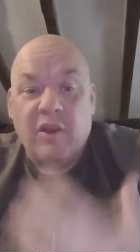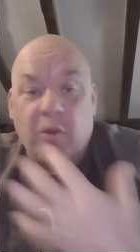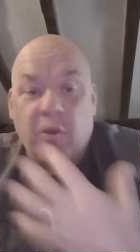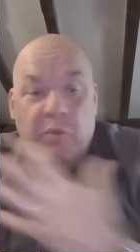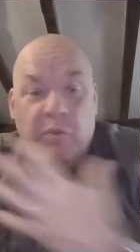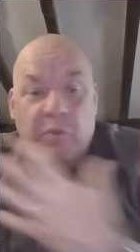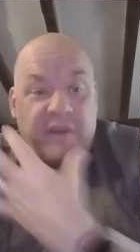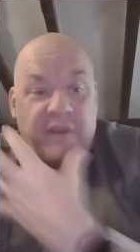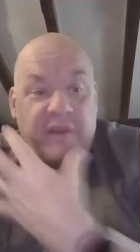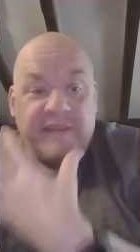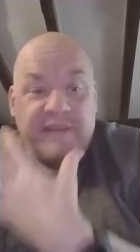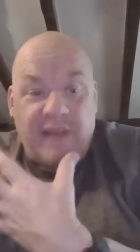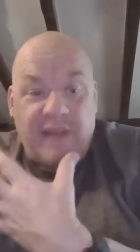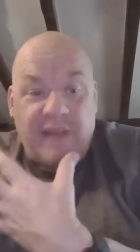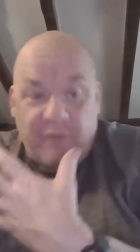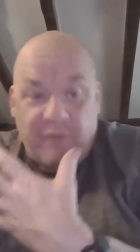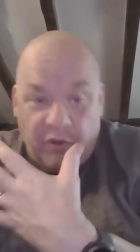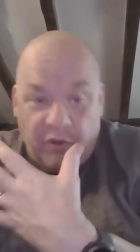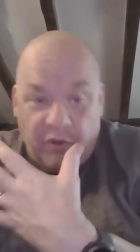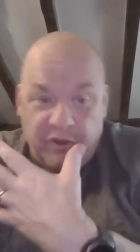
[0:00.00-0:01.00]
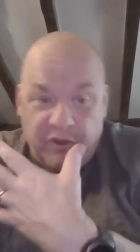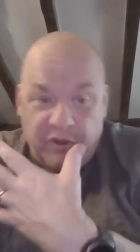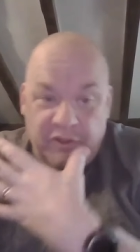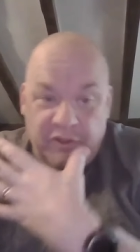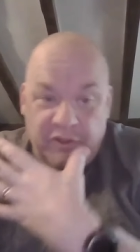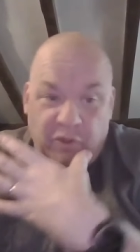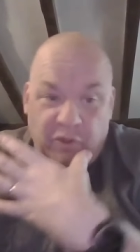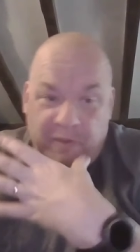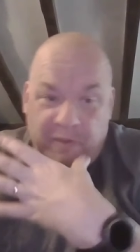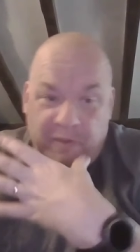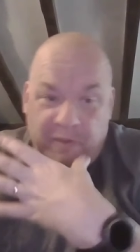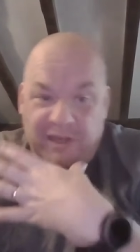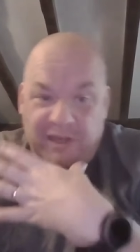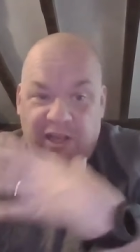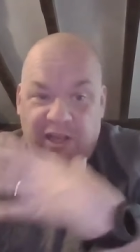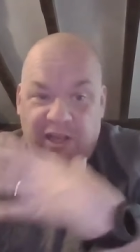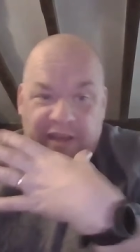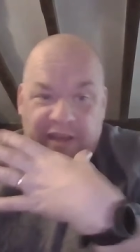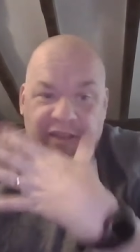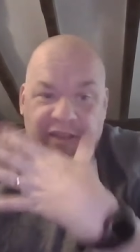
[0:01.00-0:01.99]
put his glove on that had not been
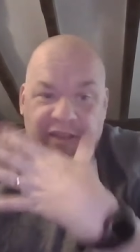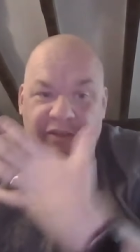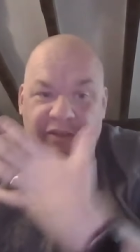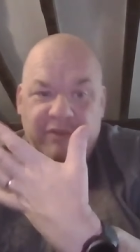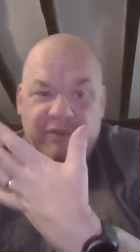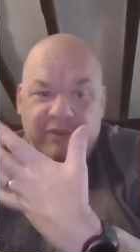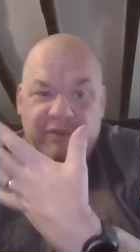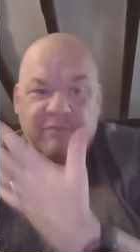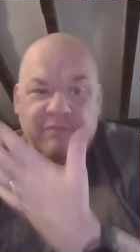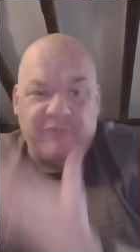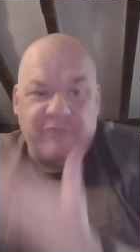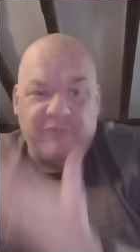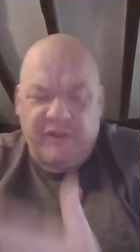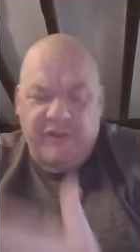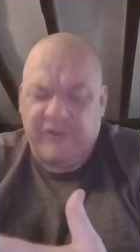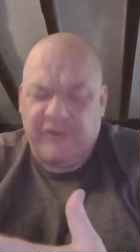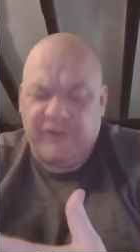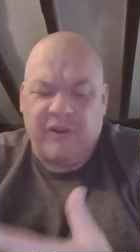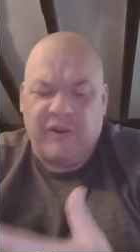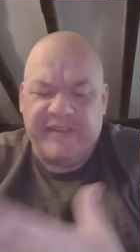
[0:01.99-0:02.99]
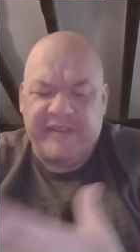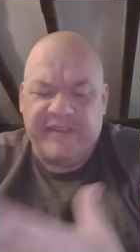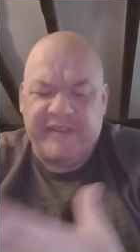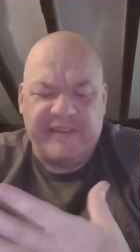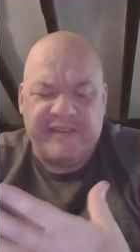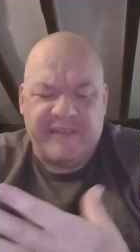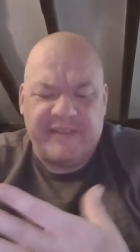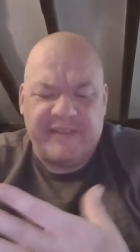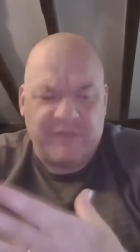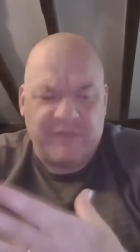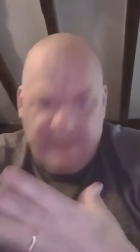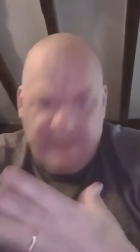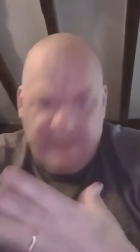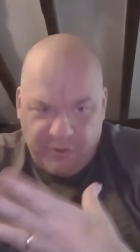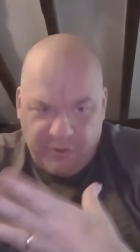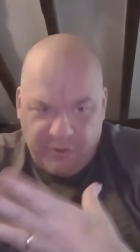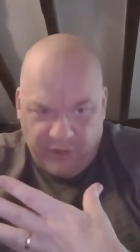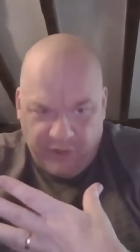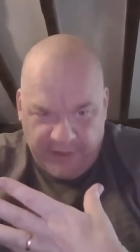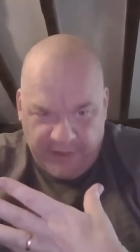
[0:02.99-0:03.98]
cleaned since
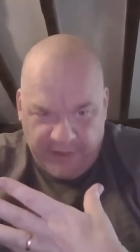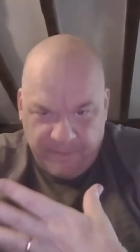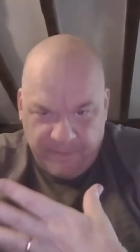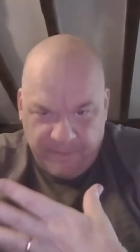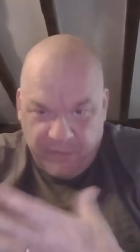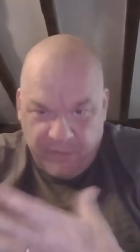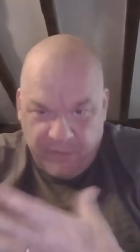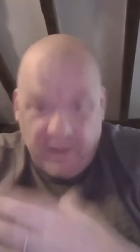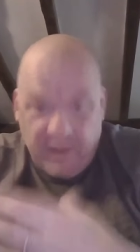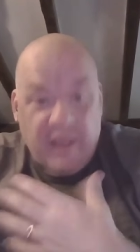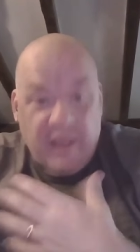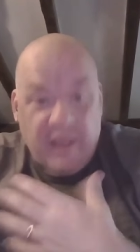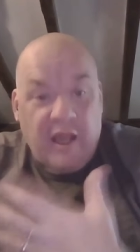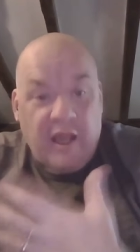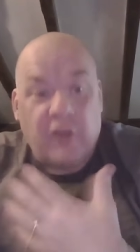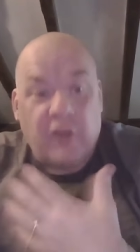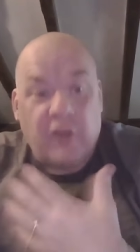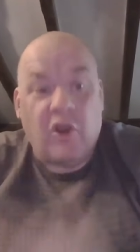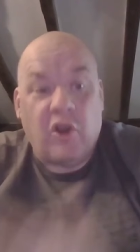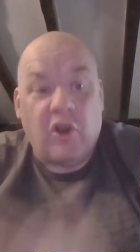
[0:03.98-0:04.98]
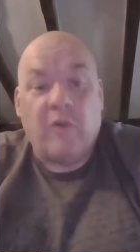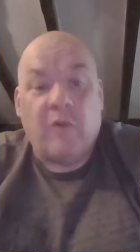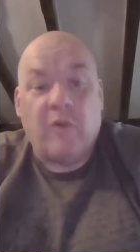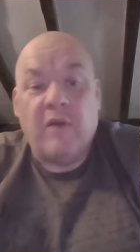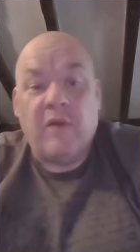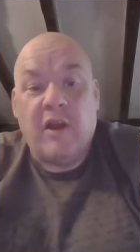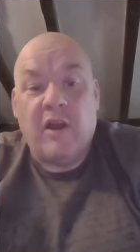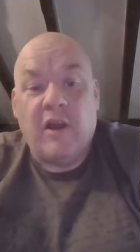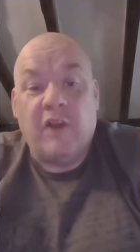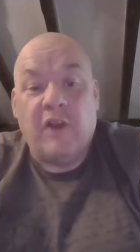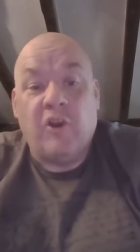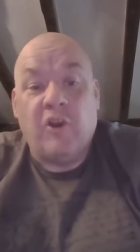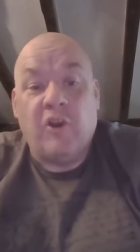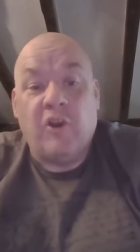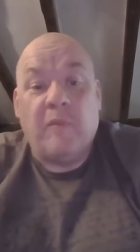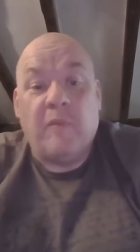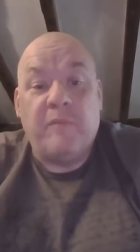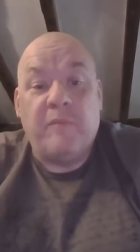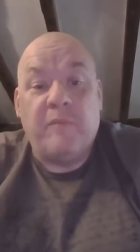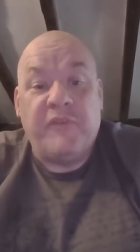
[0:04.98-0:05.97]
1973, and got and got
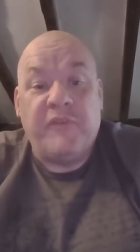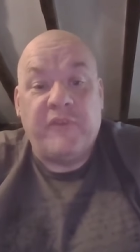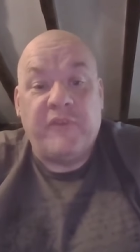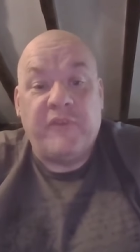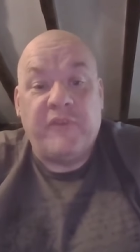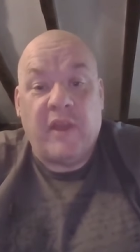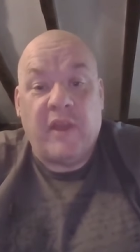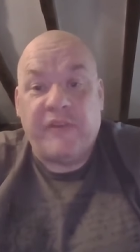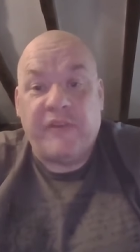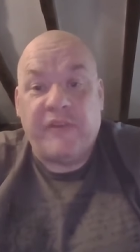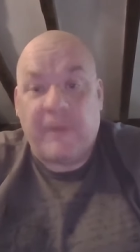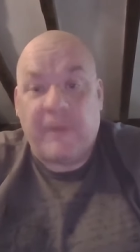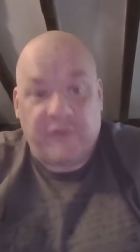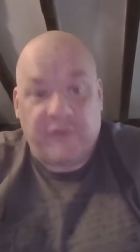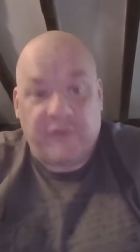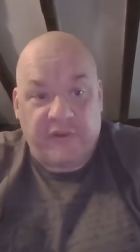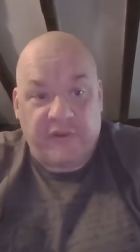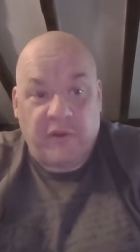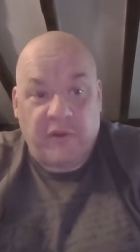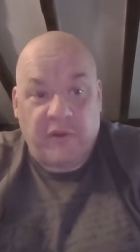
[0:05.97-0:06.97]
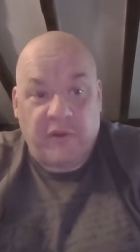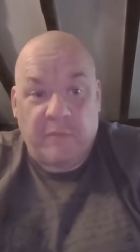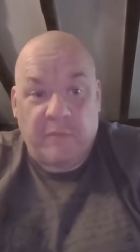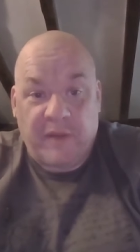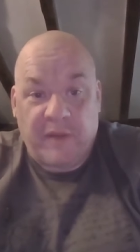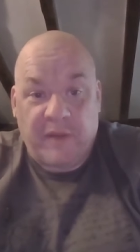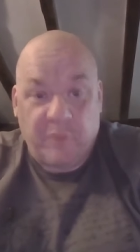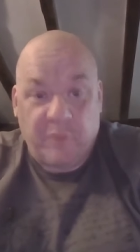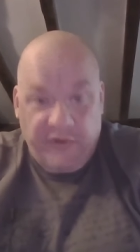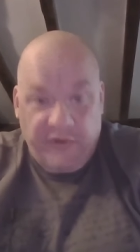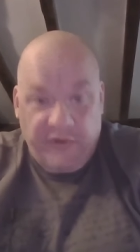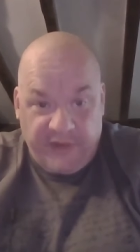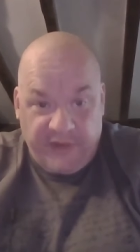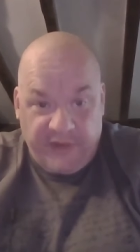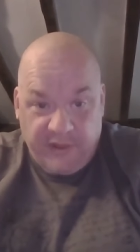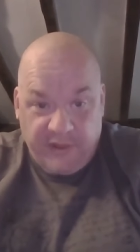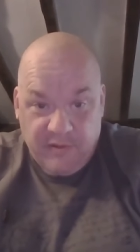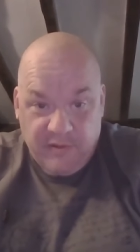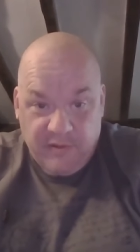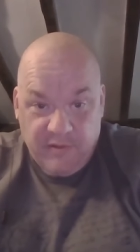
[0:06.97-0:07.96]
uh, sepsis, got blood poisoning,
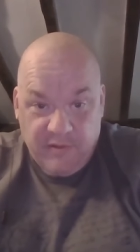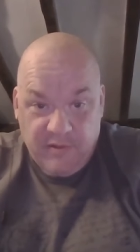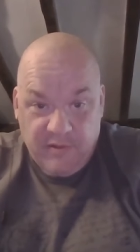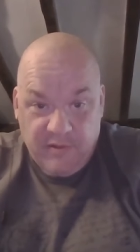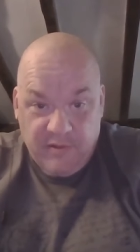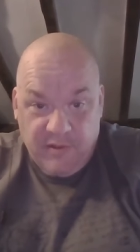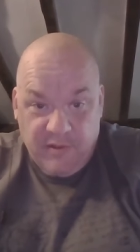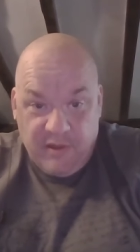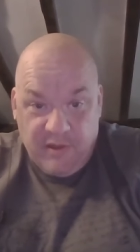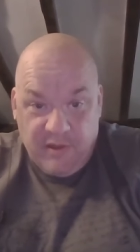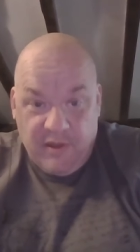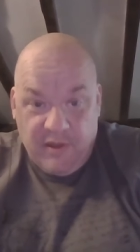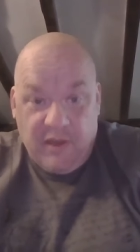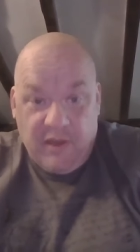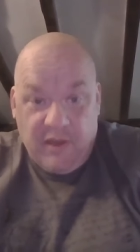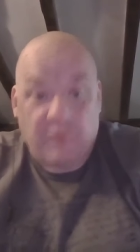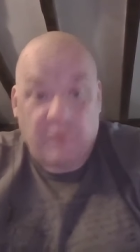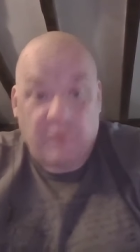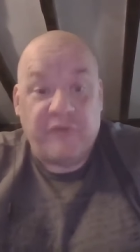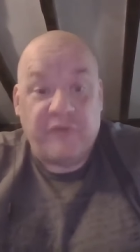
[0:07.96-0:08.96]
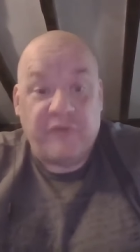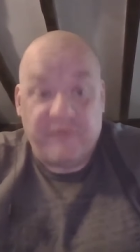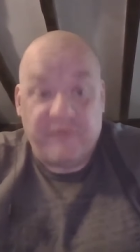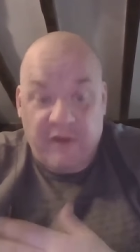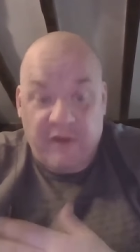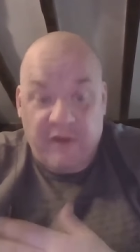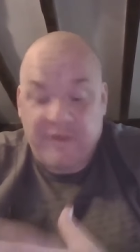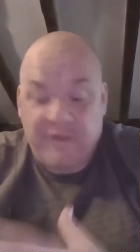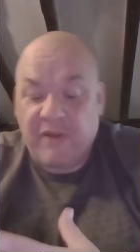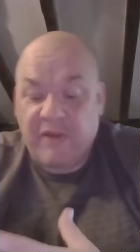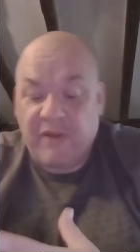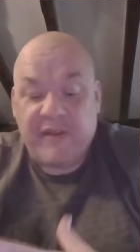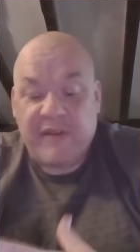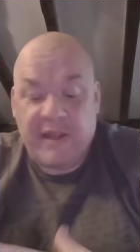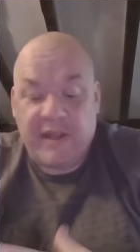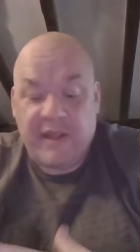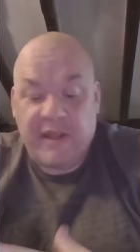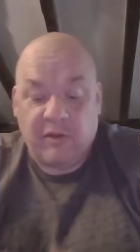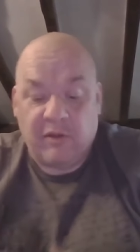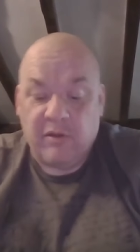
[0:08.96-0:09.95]
was very very
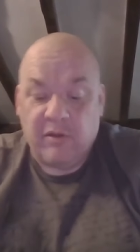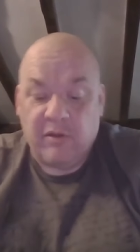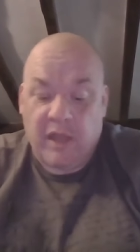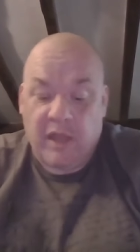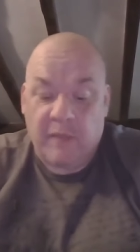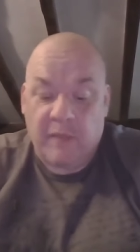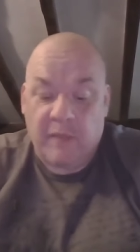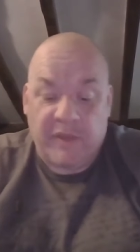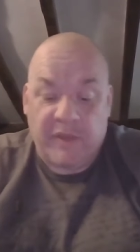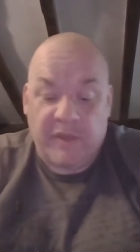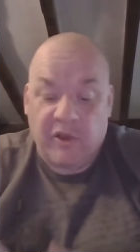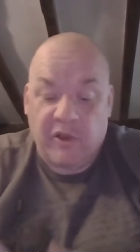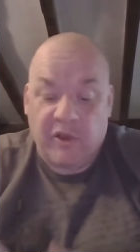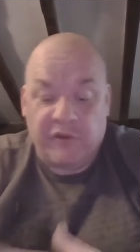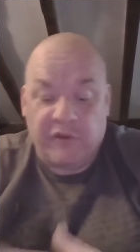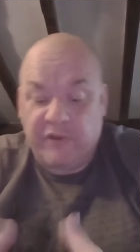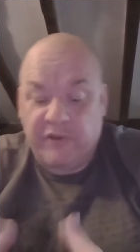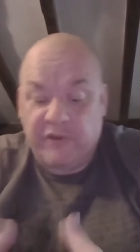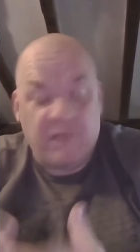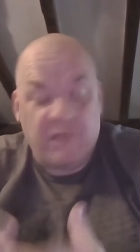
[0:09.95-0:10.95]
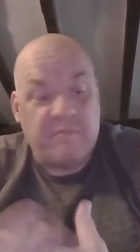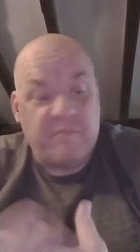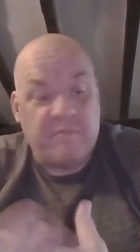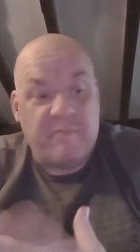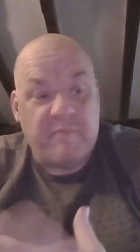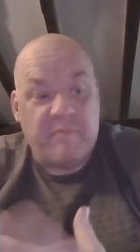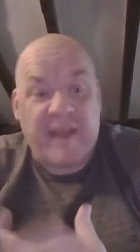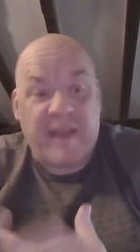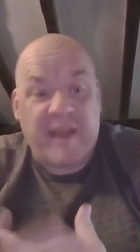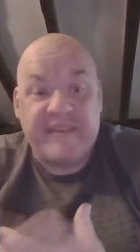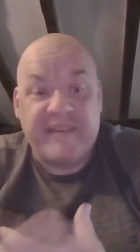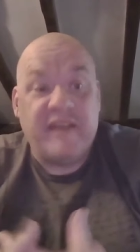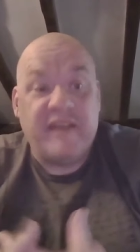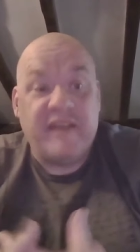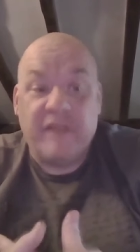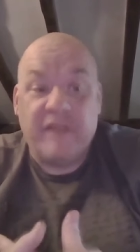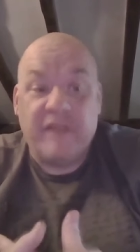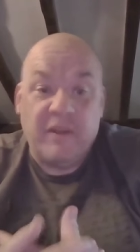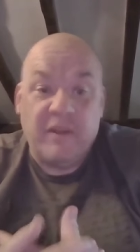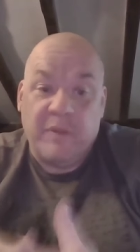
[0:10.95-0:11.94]
ill um, because the
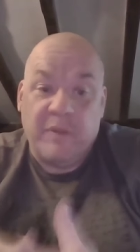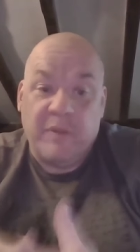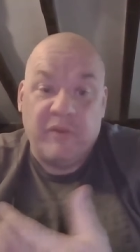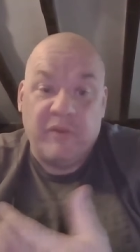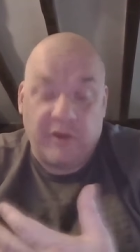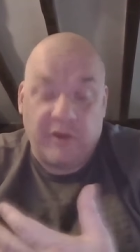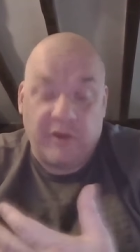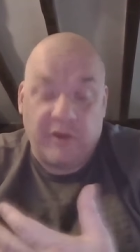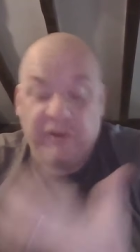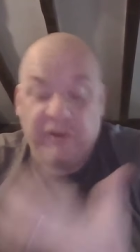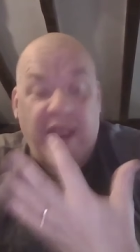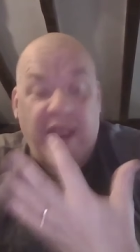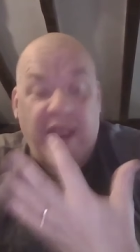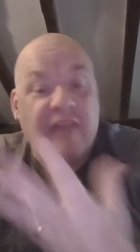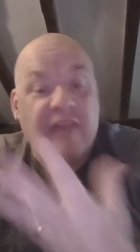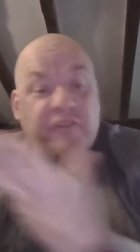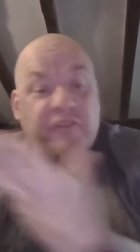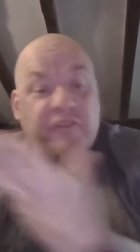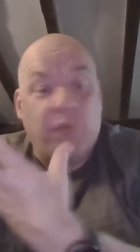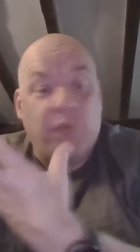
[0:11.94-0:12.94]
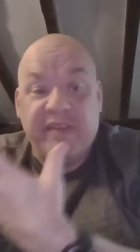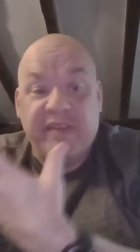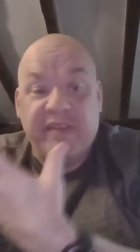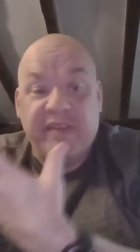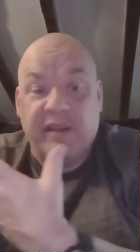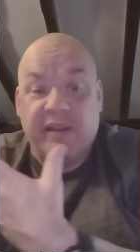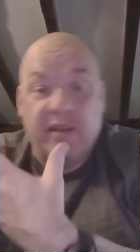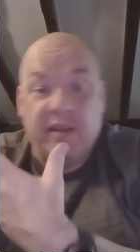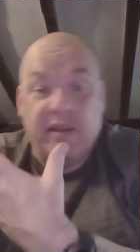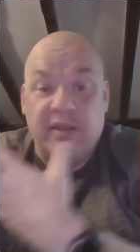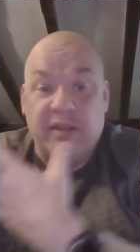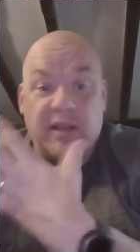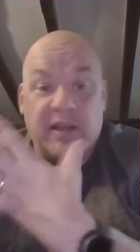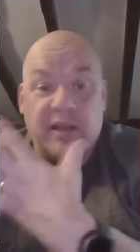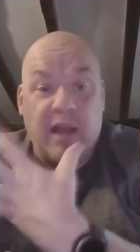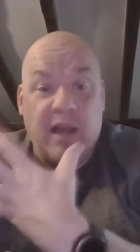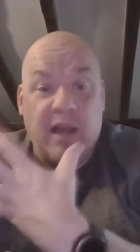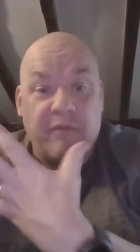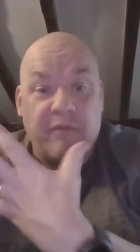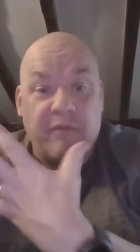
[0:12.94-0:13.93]
bacteria that builds up because your hand's sweating in your
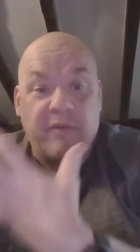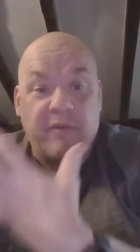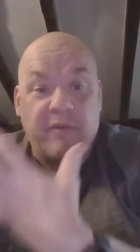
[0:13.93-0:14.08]
glove